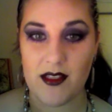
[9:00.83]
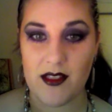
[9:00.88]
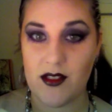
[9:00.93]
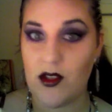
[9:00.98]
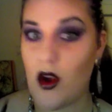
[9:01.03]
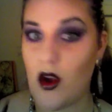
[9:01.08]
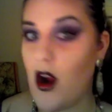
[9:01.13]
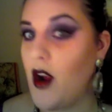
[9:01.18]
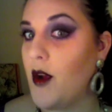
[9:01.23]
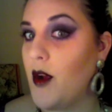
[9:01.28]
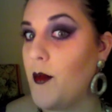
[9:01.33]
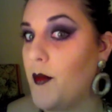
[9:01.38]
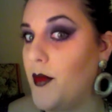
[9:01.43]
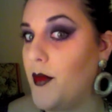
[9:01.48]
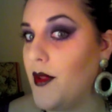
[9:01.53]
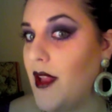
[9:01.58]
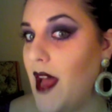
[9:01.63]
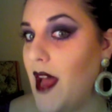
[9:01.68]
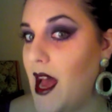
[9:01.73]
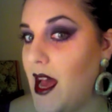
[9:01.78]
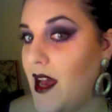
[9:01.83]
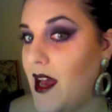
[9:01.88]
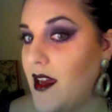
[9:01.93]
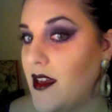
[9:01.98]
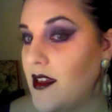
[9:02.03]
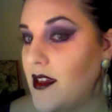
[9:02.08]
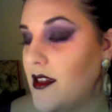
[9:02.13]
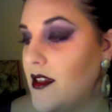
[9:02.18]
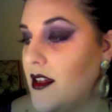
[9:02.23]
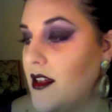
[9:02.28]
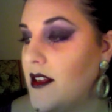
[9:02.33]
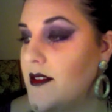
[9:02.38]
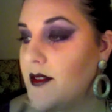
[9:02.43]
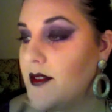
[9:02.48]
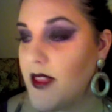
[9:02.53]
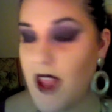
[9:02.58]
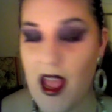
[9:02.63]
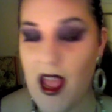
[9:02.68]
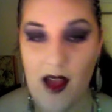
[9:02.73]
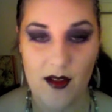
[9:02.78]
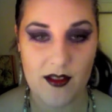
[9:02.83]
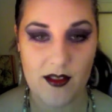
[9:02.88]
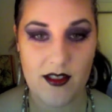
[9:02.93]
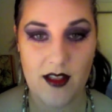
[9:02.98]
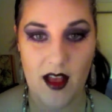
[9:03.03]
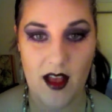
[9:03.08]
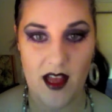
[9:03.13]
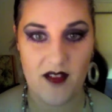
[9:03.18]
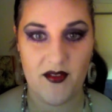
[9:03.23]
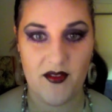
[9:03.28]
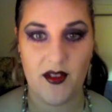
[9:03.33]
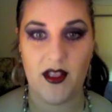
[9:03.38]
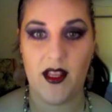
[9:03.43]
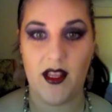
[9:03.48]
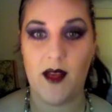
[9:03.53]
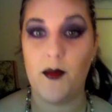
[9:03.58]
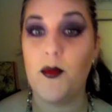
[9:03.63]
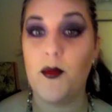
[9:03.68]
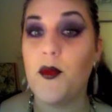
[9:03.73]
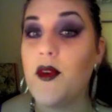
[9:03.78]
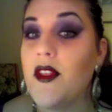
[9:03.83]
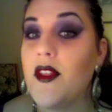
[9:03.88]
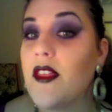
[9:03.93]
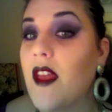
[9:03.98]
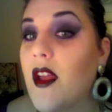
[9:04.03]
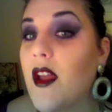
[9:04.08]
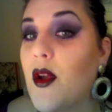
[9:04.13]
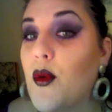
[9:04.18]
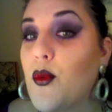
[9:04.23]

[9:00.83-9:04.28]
dark black outside of a lip with like a